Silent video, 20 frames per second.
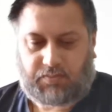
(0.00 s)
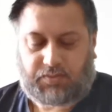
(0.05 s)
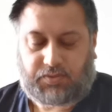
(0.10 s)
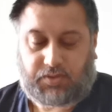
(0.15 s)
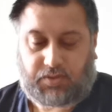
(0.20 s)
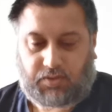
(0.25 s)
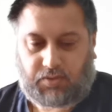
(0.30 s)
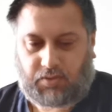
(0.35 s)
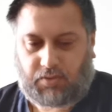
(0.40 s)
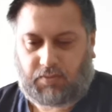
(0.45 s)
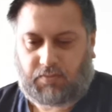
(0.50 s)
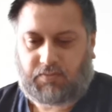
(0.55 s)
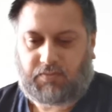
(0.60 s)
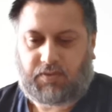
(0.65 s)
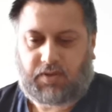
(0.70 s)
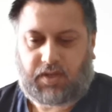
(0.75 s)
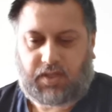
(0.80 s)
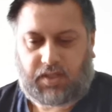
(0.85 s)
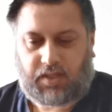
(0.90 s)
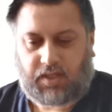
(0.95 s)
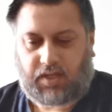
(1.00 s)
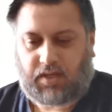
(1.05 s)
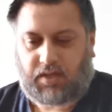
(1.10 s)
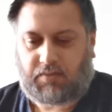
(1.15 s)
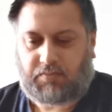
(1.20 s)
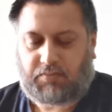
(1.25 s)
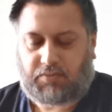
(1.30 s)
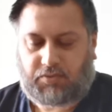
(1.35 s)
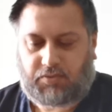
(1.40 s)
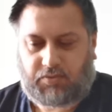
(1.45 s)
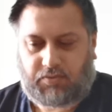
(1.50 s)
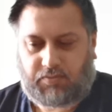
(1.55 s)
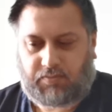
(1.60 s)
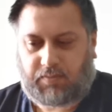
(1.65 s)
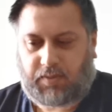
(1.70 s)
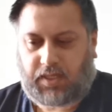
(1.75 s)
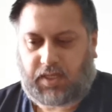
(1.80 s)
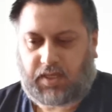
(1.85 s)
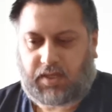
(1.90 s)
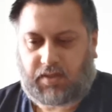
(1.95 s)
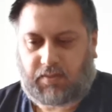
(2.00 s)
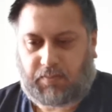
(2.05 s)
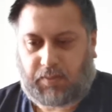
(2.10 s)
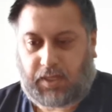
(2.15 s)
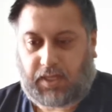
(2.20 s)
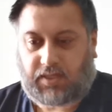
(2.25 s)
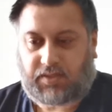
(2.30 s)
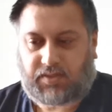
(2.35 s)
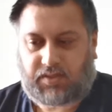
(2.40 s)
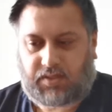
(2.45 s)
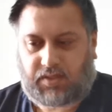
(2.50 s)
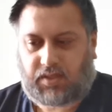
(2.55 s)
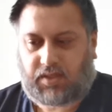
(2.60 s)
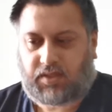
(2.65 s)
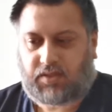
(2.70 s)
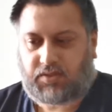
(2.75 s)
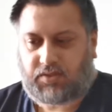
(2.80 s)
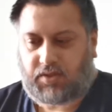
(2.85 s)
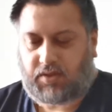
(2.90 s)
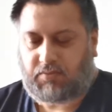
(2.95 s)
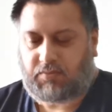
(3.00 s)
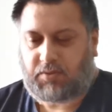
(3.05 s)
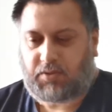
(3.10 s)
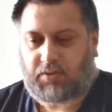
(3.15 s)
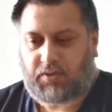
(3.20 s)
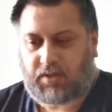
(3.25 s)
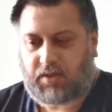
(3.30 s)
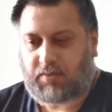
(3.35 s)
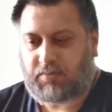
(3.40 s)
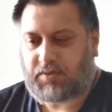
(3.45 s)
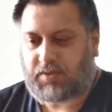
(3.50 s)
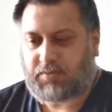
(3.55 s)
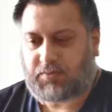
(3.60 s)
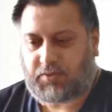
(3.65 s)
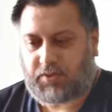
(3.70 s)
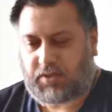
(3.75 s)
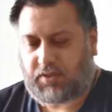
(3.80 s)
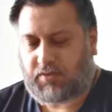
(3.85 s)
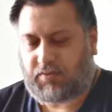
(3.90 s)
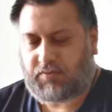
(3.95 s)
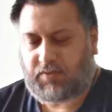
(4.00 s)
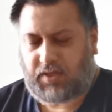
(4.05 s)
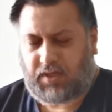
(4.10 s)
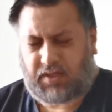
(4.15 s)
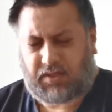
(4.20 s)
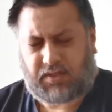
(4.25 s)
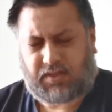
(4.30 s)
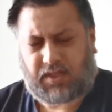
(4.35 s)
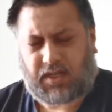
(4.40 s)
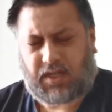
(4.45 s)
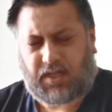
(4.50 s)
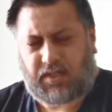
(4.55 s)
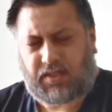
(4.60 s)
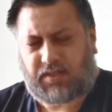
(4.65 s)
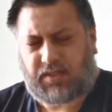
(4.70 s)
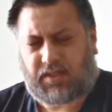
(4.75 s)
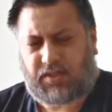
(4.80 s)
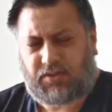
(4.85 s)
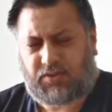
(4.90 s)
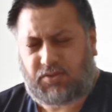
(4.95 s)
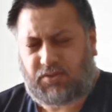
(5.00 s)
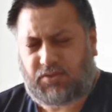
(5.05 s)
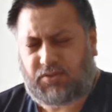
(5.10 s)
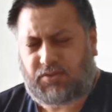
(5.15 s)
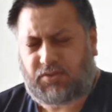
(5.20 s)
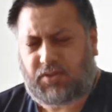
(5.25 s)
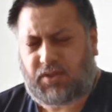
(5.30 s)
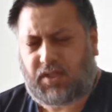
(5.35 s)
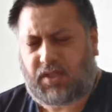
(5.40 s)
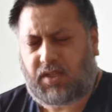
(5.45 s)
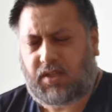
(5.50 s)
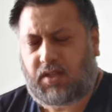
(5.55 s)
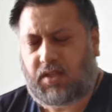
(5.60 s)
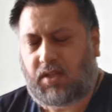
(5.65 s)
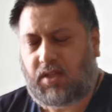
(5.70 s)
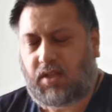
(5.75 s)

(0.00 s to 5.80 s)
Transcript: So hopefully that'll improve my capacity. So I've woken up this morning not feeling as tired as I do usually,